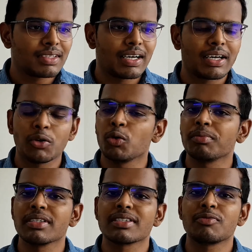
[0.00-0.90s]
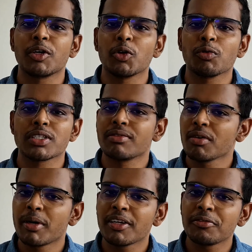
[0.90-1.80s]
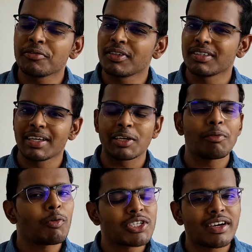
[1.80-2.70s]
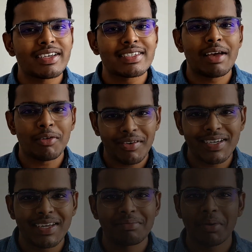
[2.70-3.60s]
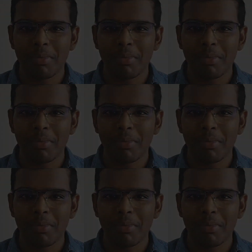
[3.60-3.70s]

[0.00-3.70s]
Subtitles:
I hope this video was informative. Thank you for watching, guys. Have a great day. Bye